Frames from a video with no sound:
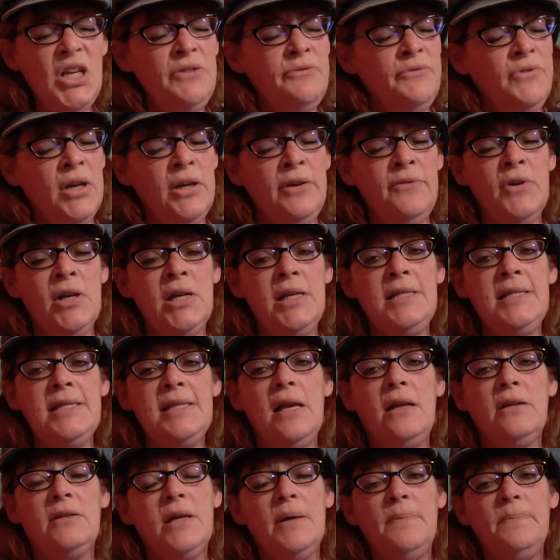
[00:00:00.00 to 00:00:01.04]
Very, very
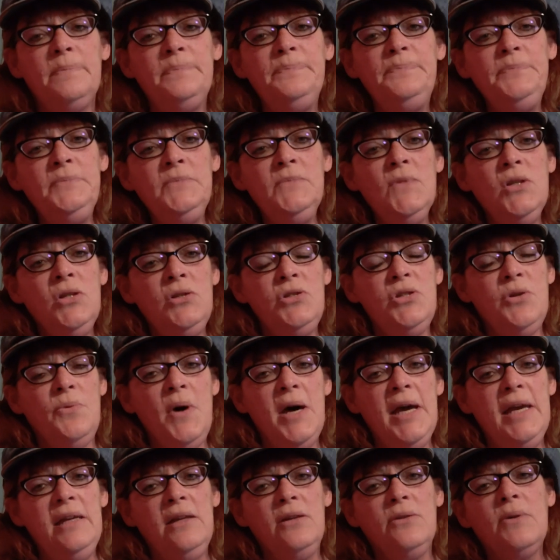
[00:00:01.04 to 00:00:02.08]
seldom do
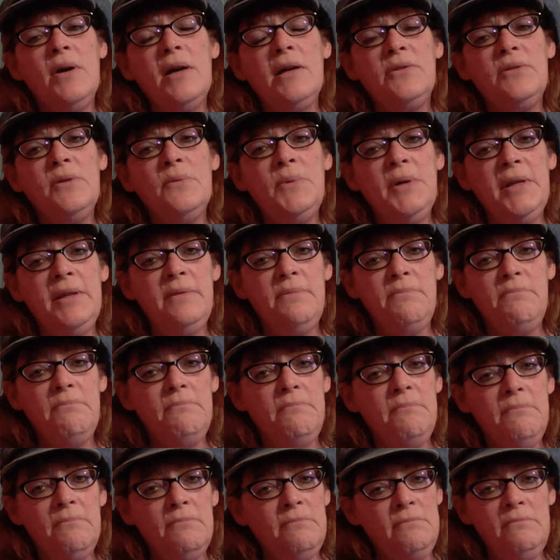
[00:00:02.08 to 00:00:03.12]
I interact with
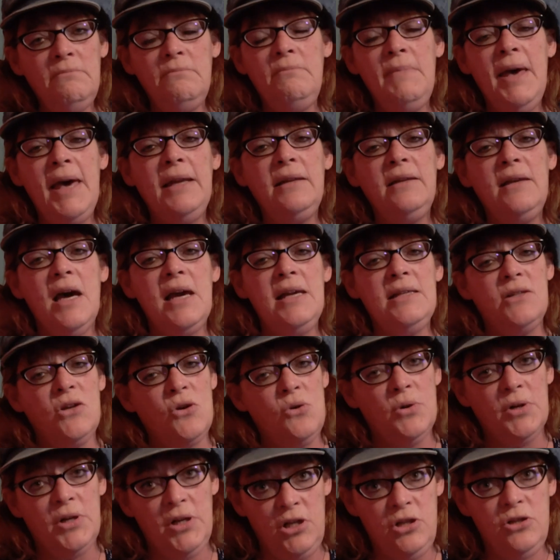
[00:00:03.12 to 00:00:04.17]
bad guys
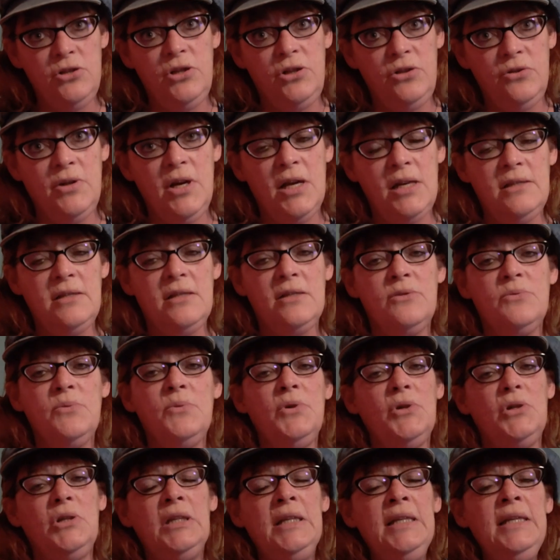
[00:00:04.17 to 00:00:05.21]
according to you guys'
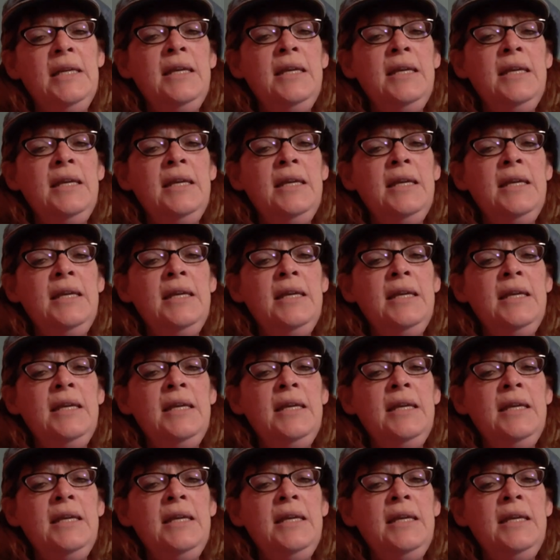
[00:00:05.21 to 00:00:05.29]
rule.